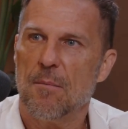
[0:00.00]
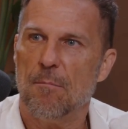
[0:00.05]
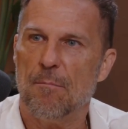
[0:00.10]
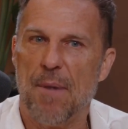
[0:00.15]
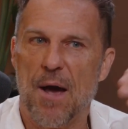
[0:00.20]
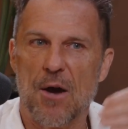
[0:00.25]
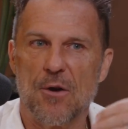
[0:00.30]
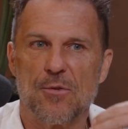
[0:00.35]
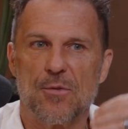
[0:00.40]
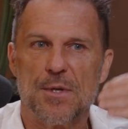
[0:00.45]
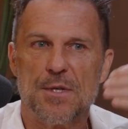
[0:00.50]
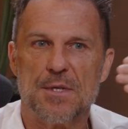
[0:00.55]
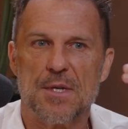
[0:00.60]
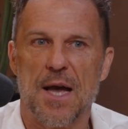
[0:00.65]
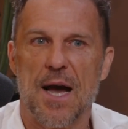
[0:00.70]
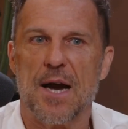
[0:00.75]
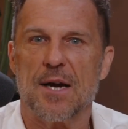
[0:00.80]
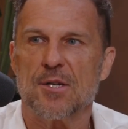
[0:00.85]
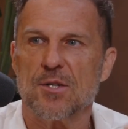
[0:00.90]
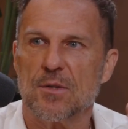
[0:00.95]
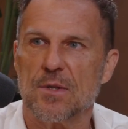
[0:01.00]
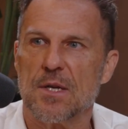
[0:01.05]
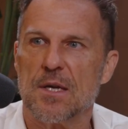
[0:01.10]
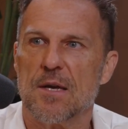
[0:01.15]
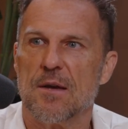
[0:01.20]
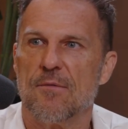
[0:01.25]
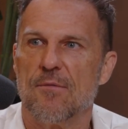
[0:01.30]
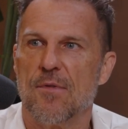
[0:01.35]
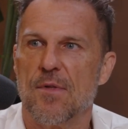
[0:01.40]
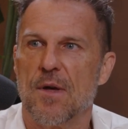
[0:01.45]
Boundaries actually
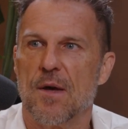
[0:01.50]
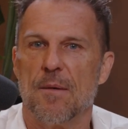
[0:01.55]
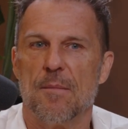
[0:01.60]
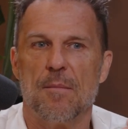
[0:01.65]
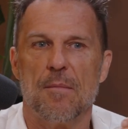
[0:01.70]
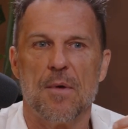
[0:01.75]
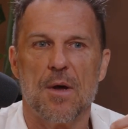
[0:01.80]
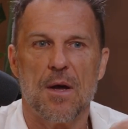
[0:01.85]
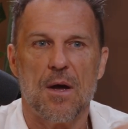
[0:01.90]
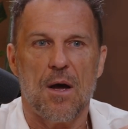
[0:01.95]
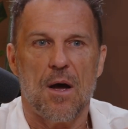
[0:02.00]
give them,